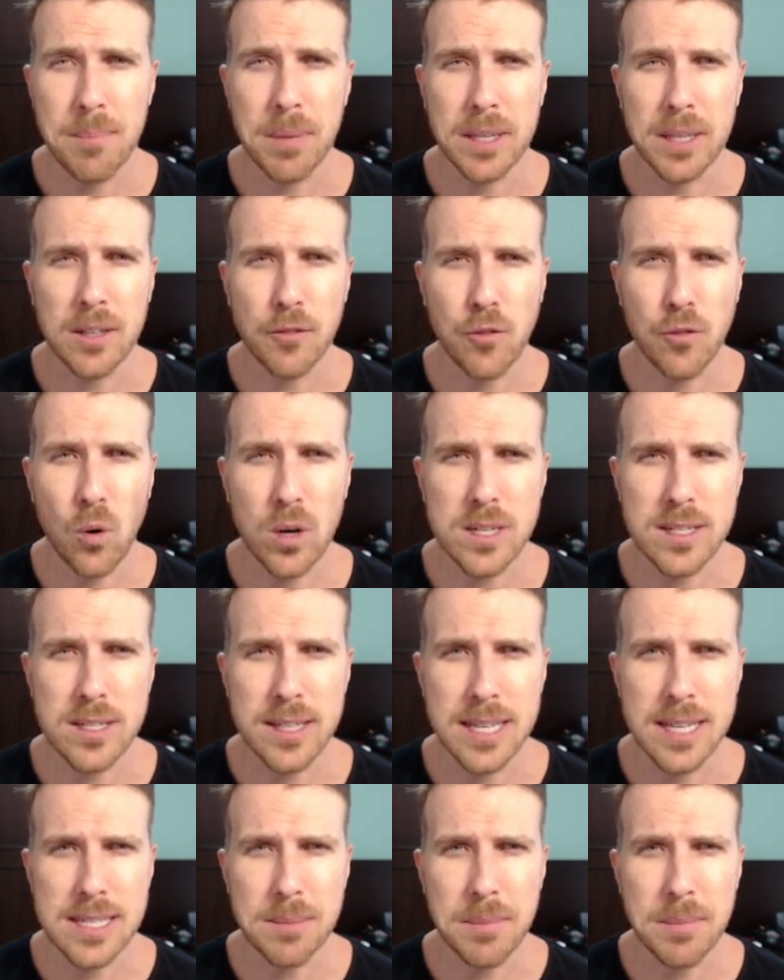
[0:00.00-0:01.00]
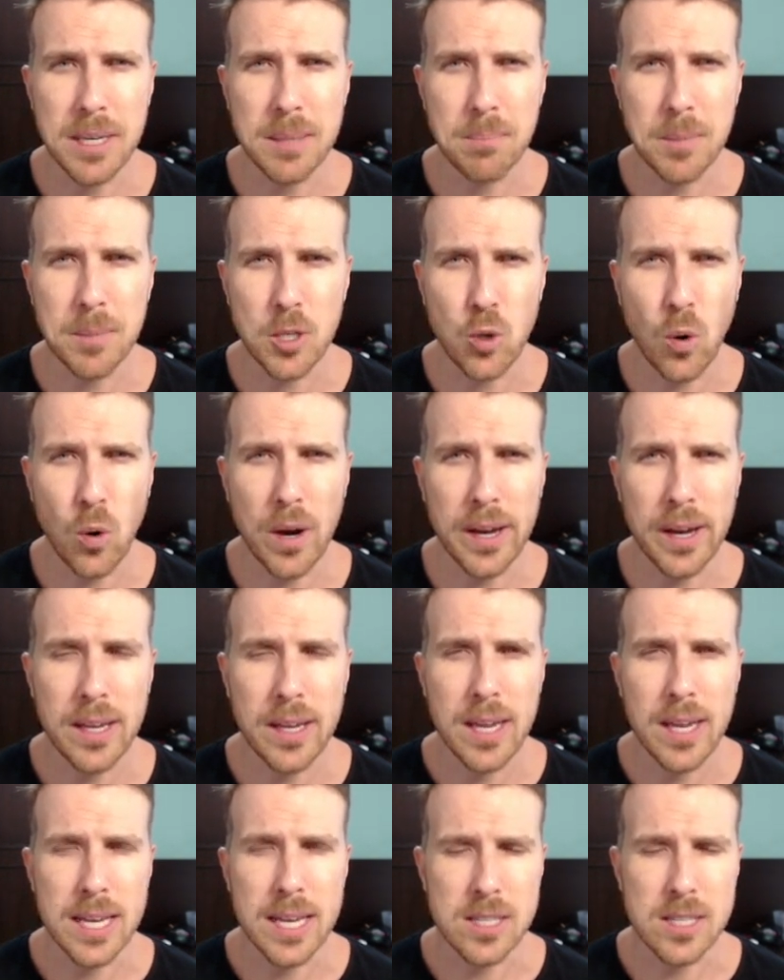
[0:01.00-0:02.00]
But of course, it doesn't mean Bitcoin
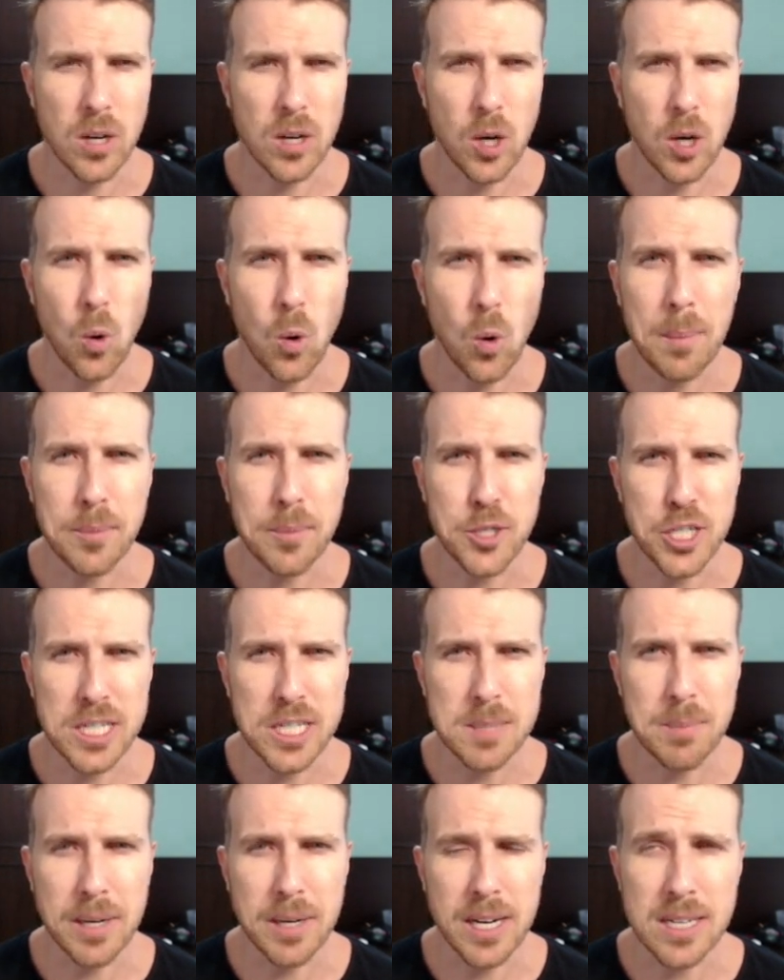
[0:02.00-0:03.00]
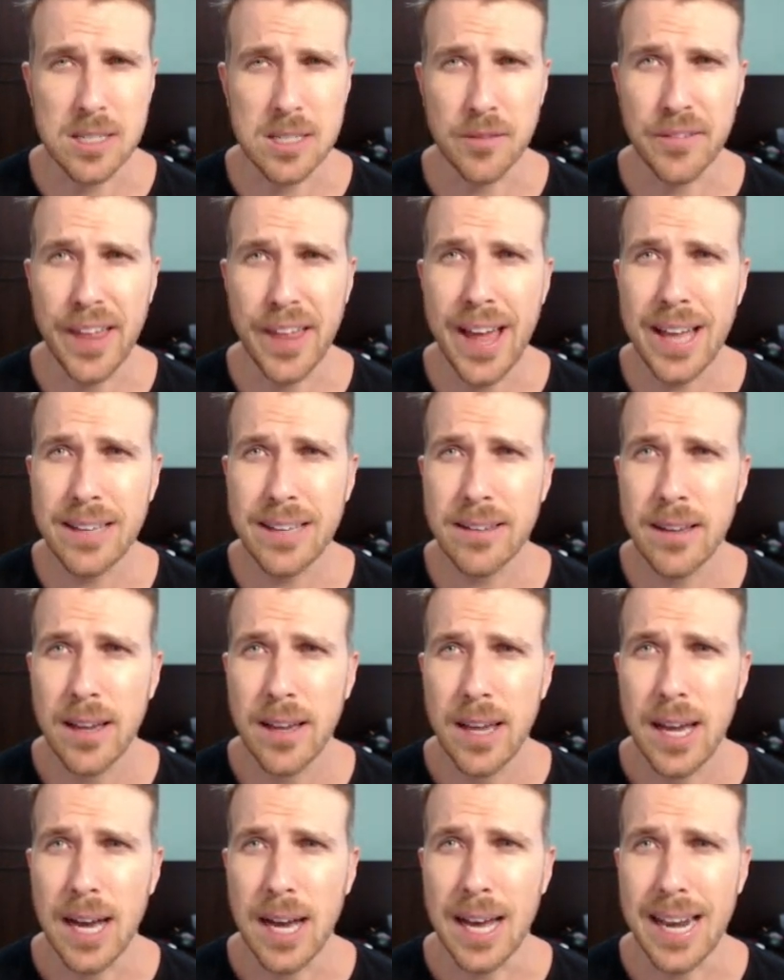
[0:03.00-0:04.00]
is going to go up just because of that.
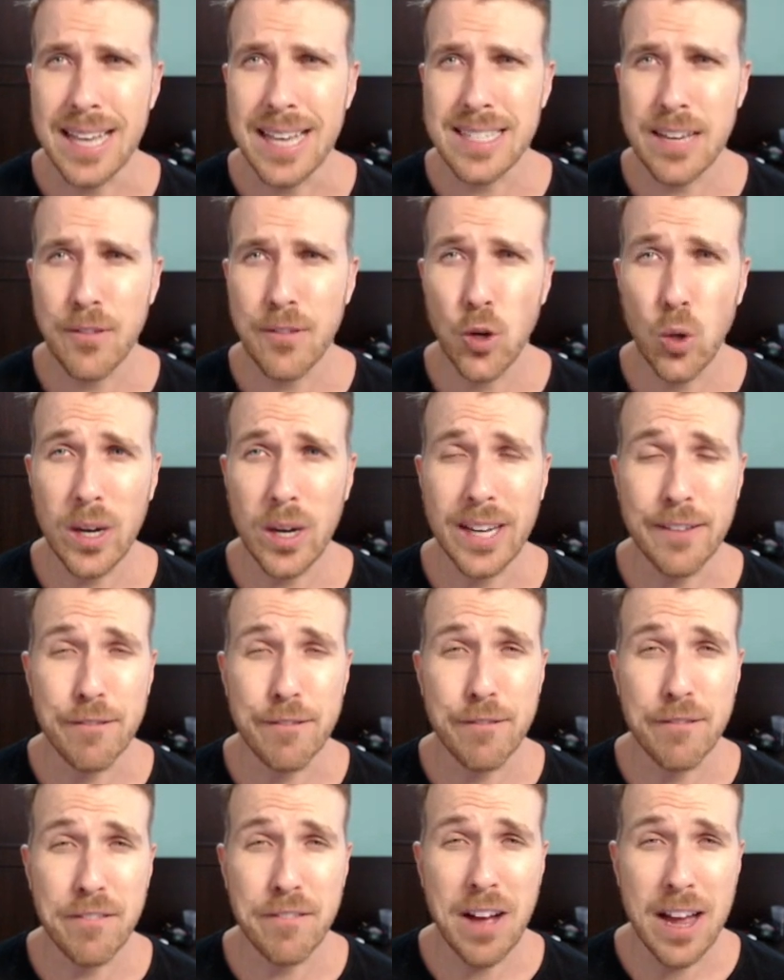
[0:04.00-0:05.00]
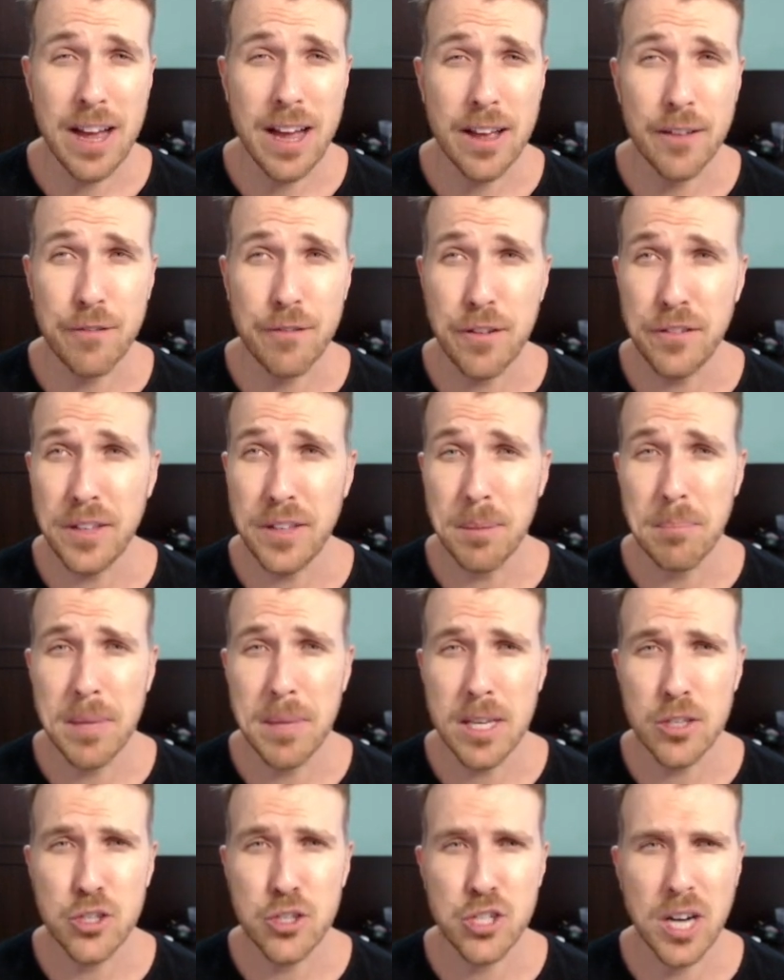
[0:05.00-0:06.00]
Let's have a look at the 15
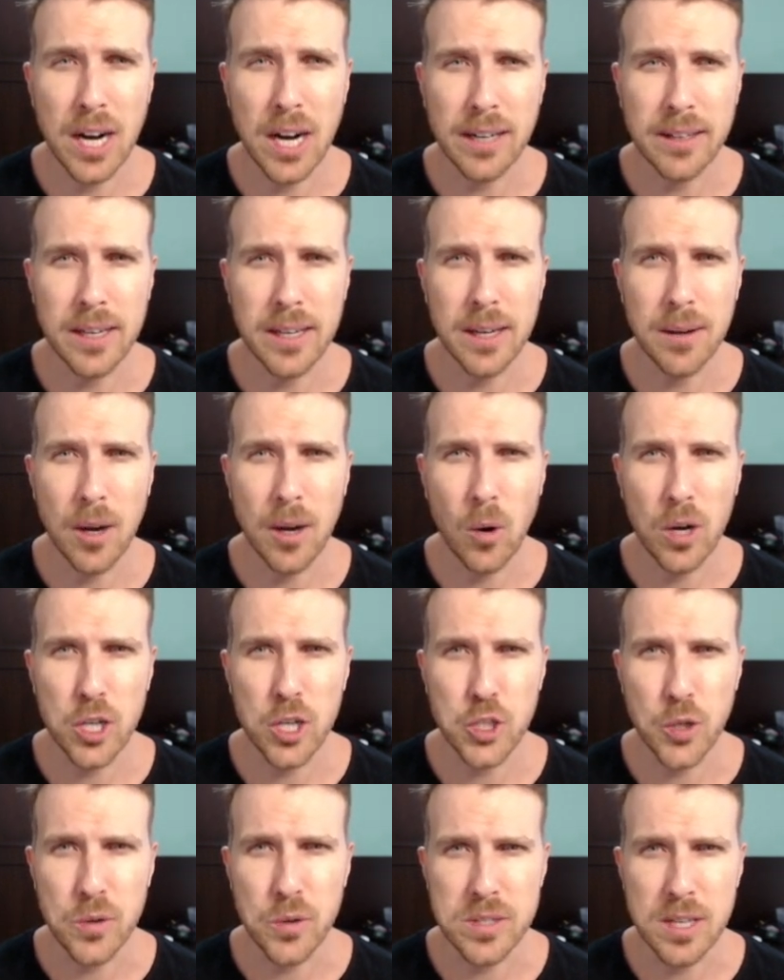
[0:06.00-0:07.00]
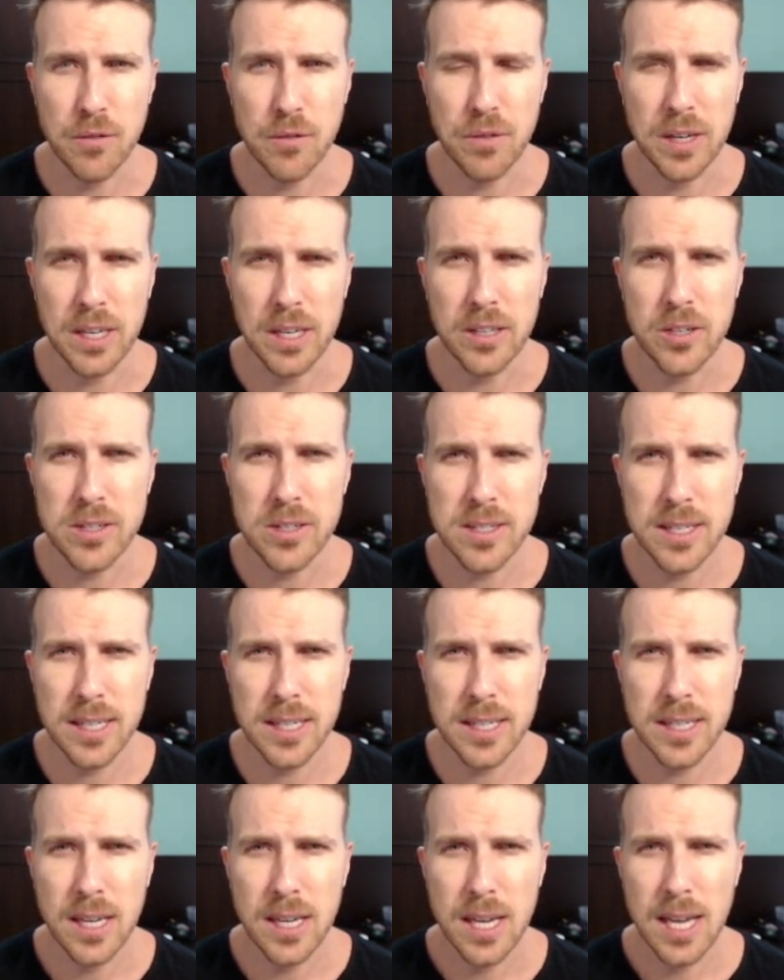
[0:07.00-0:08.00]
minutes chart here. I want to show you something
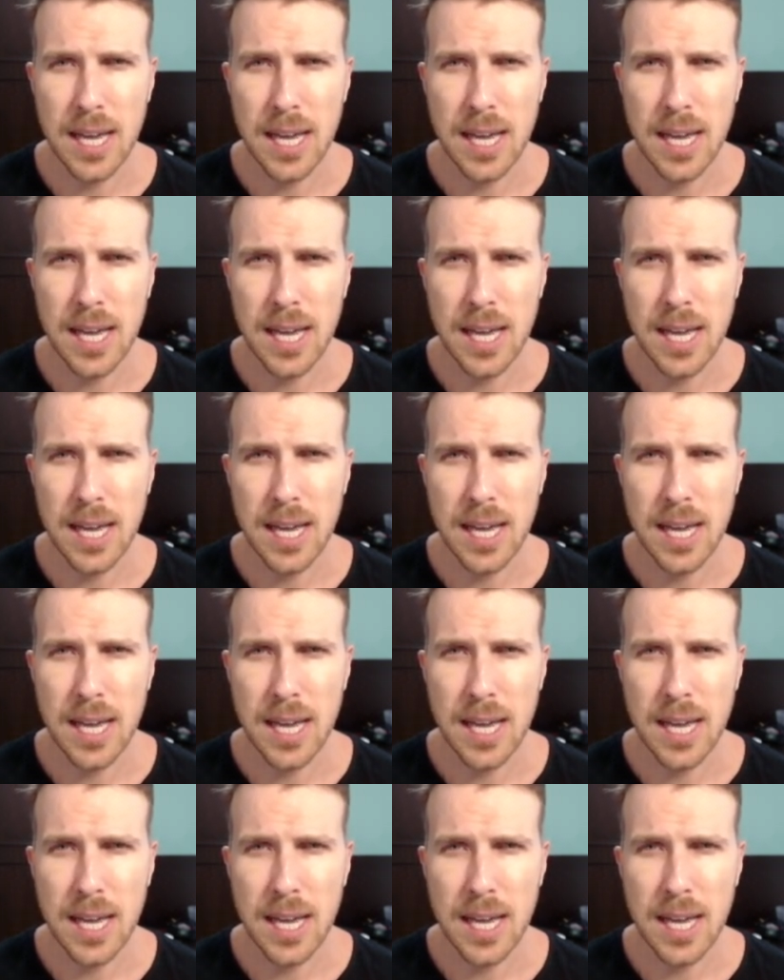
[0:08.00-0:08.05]
interesting.